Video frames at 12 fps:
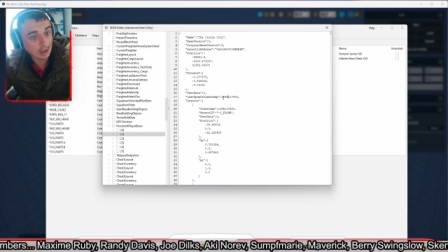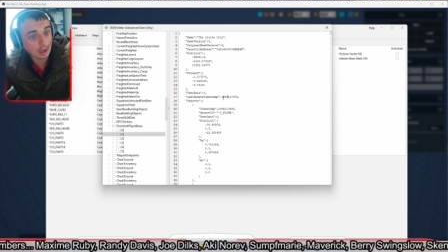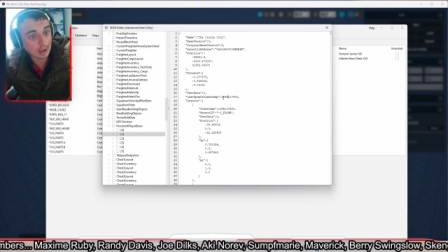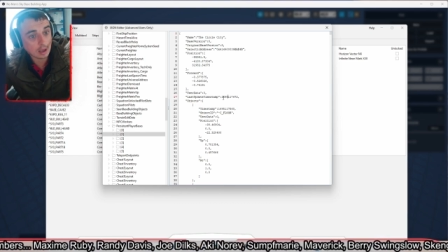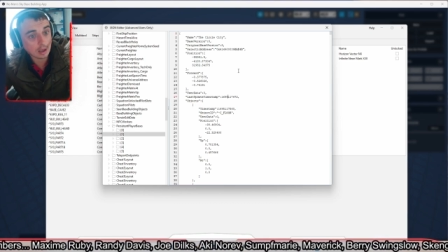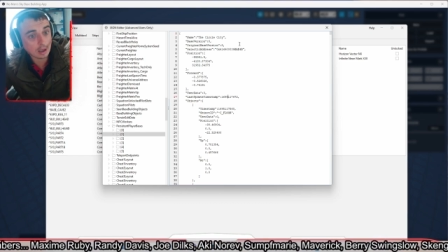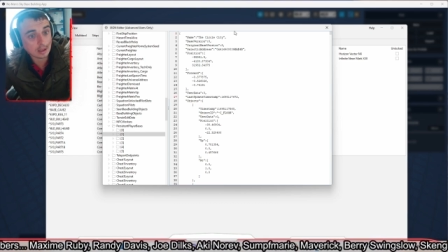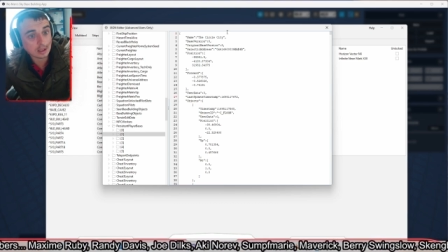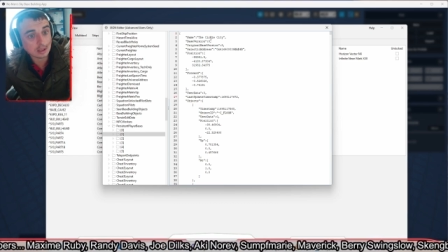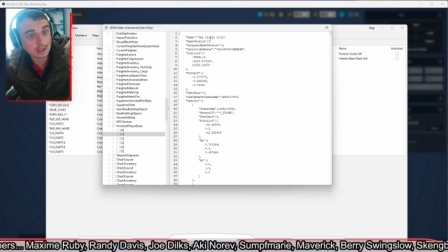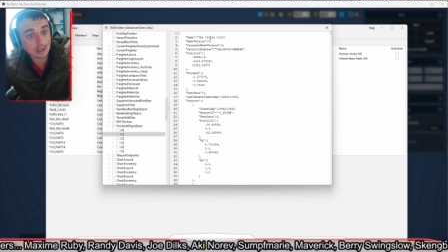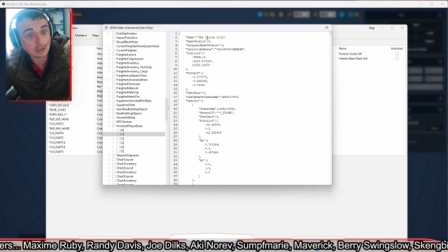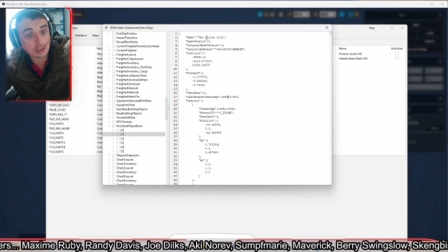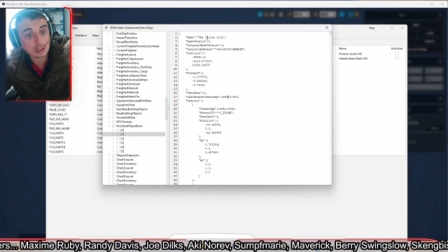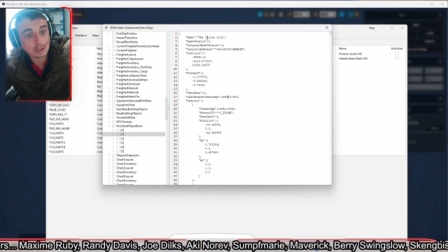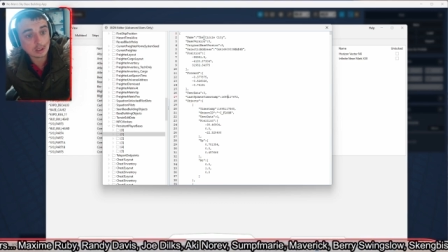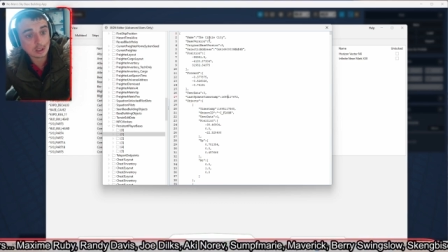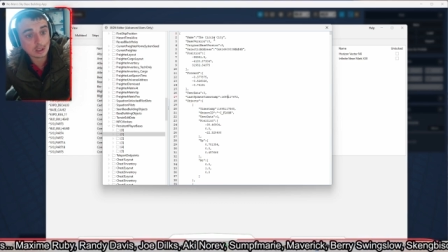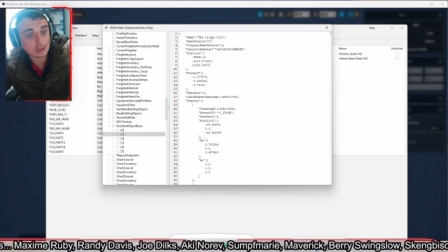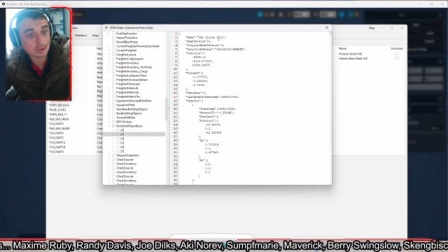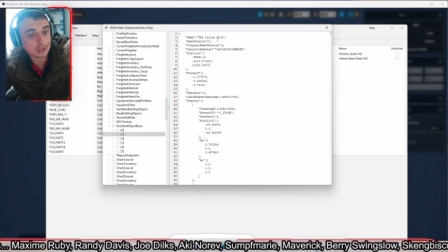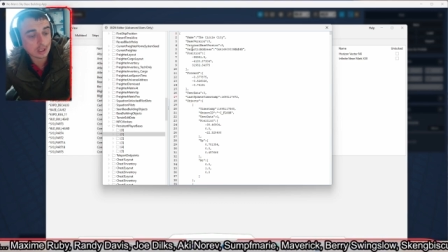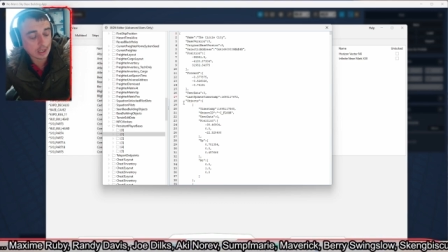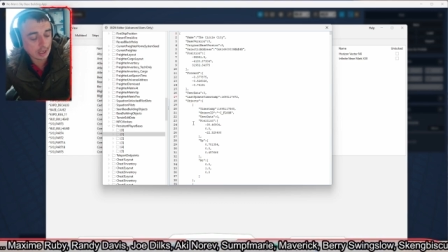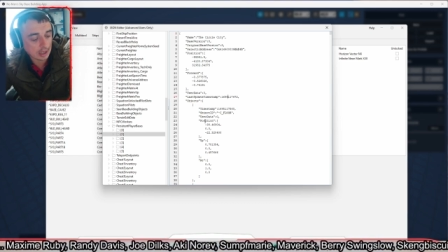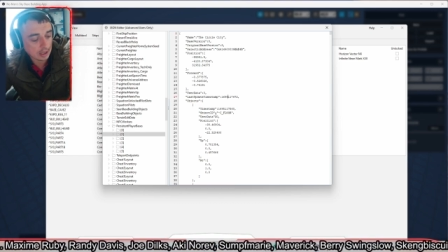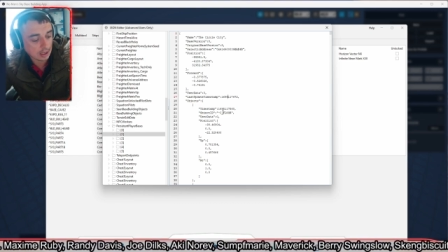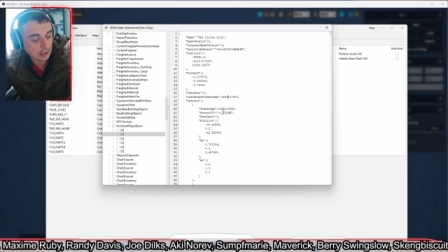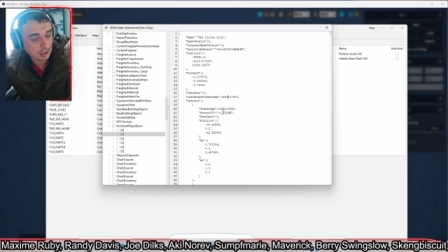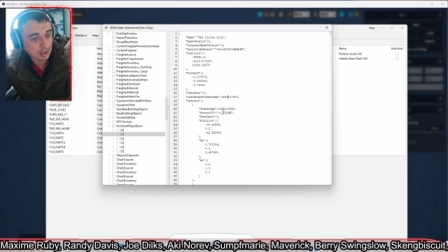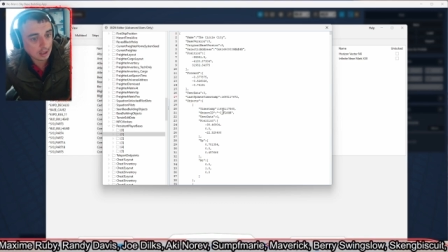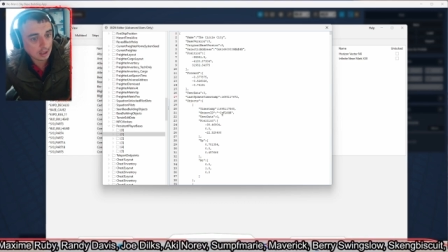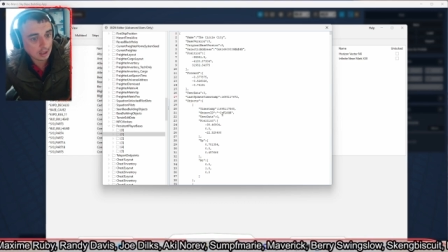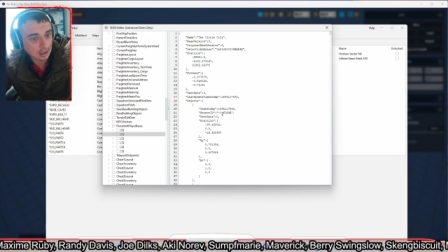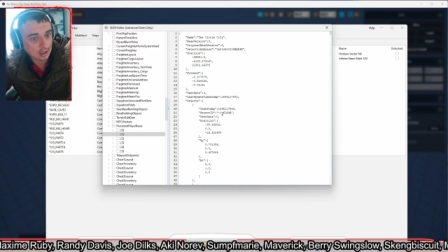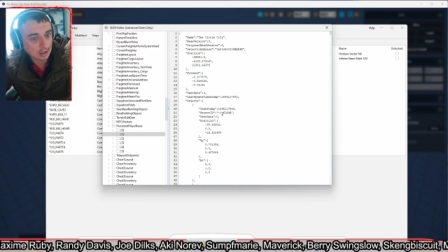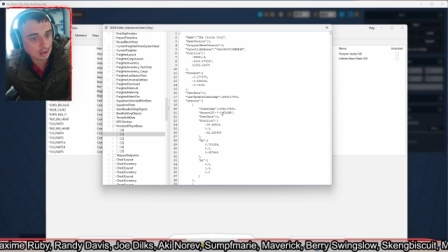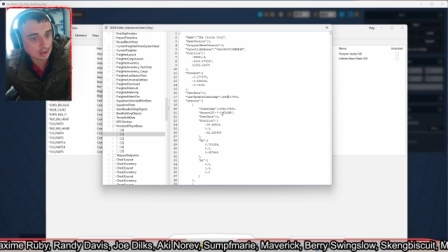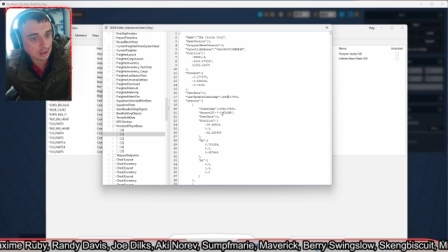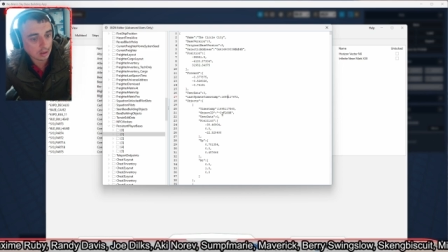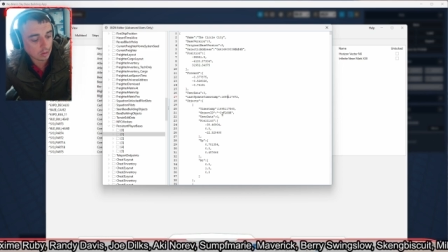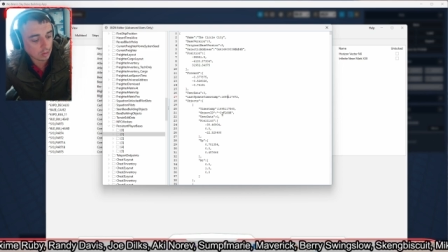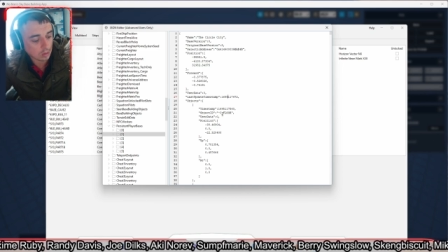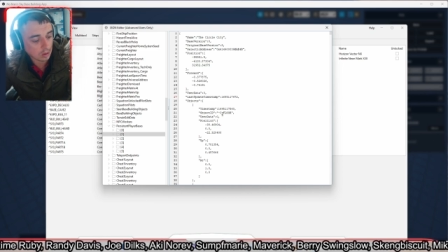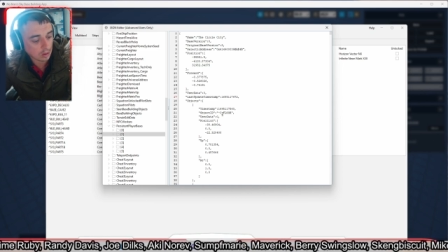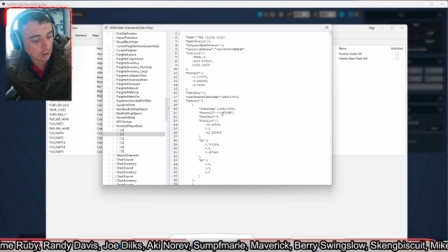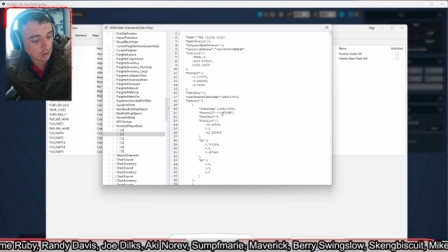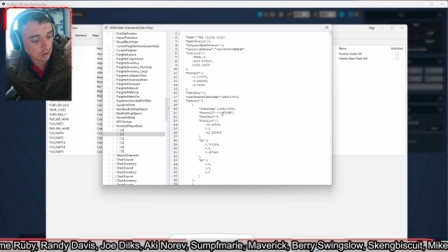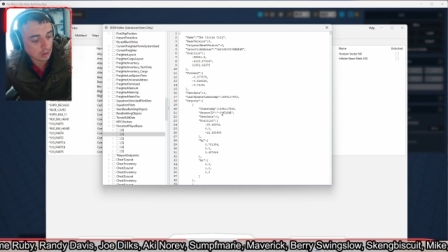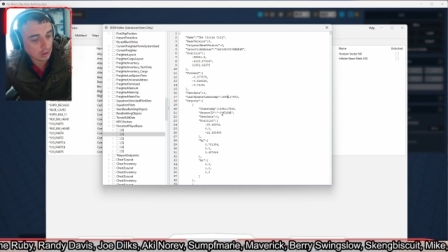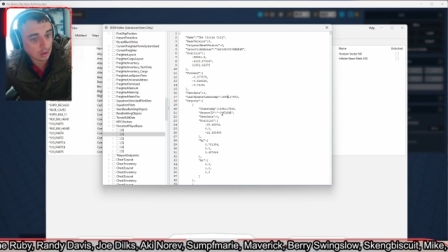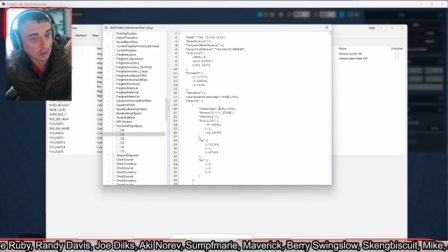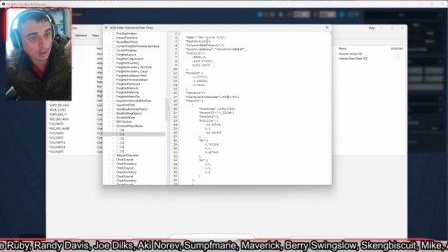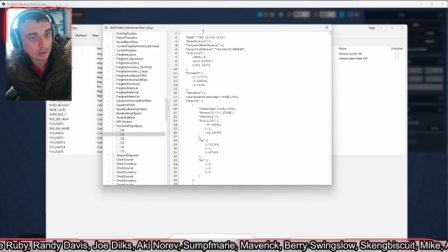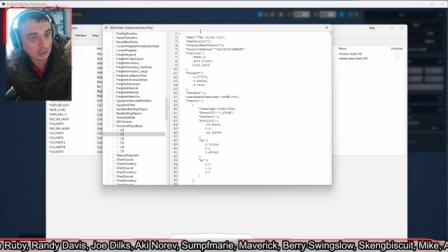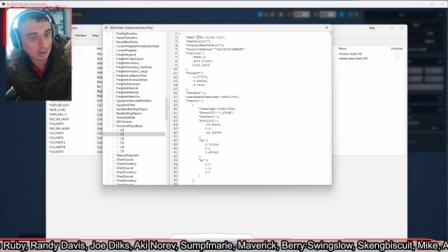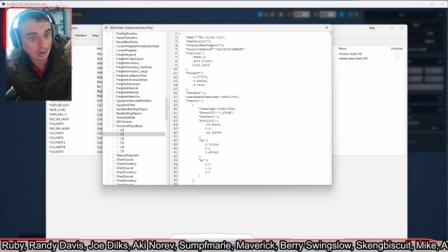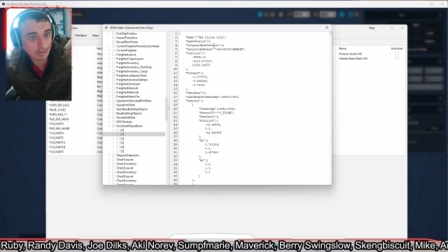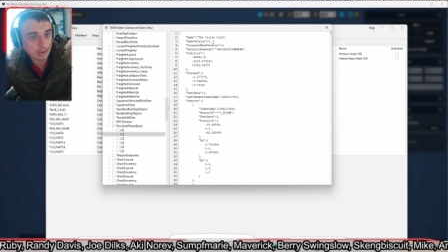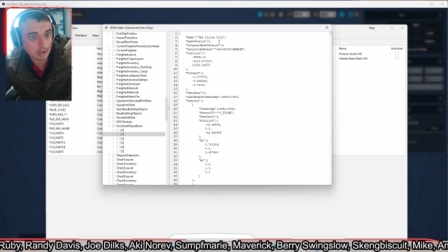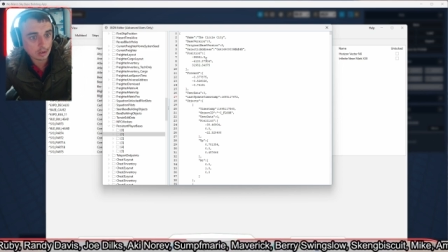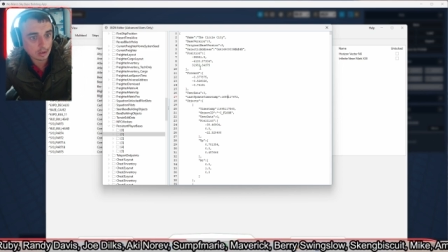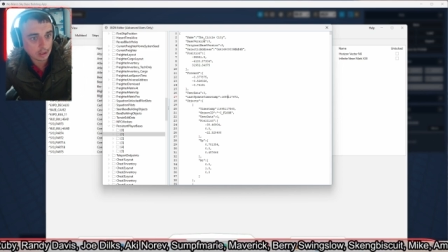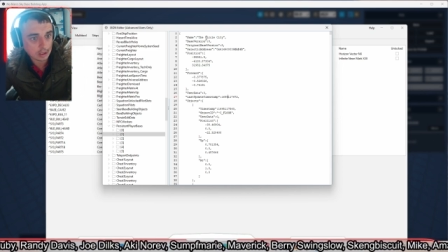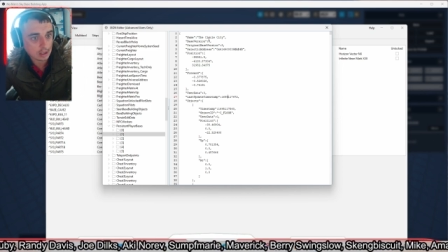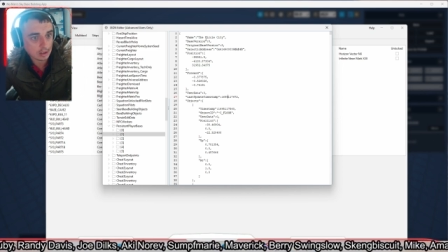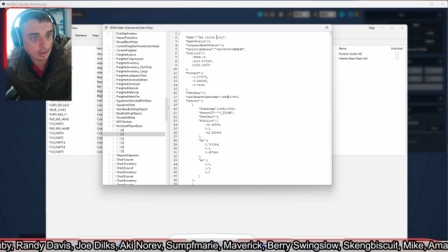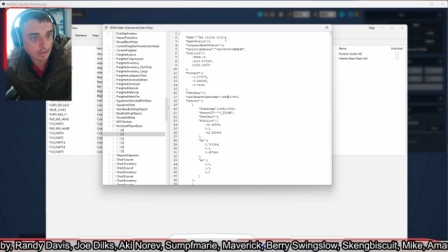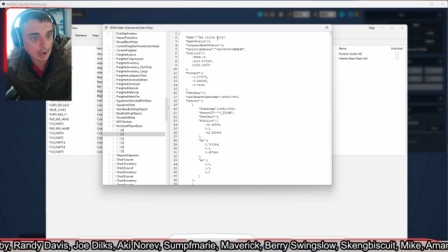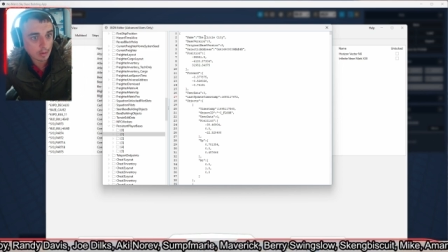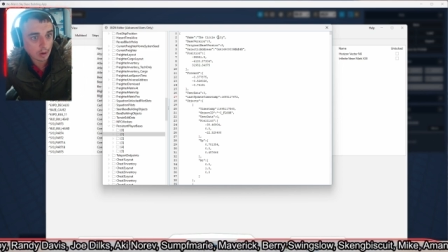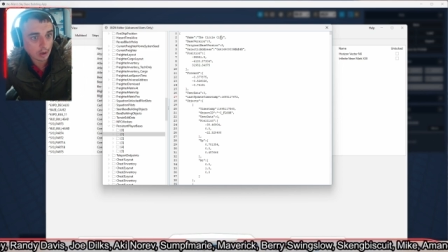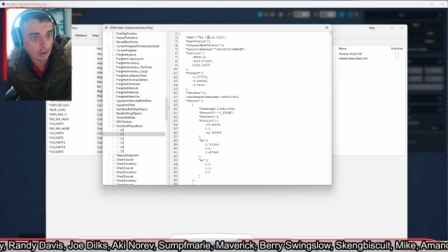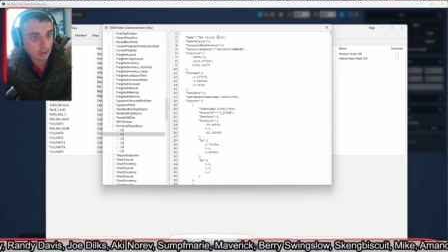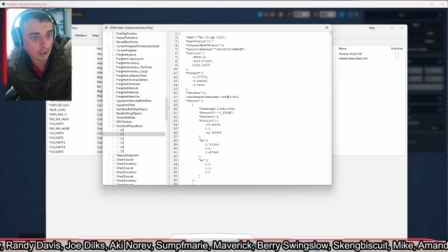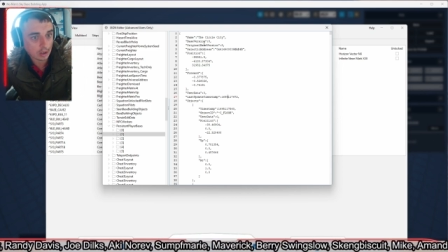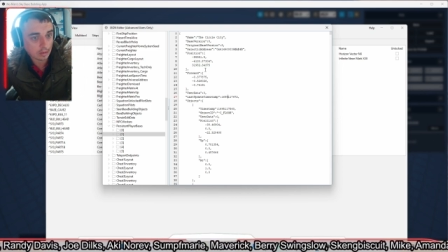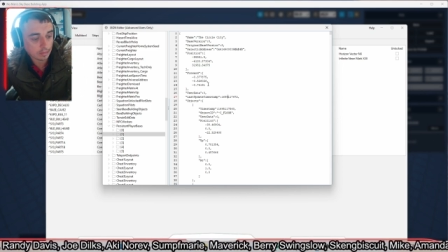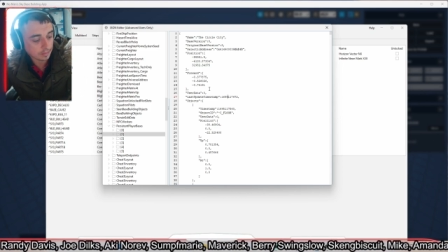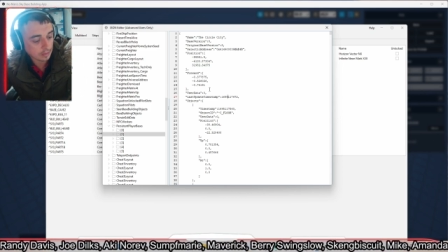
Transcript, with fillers: Uh, it tells you the Circle City, so you'll always know if you're editing the right one or not.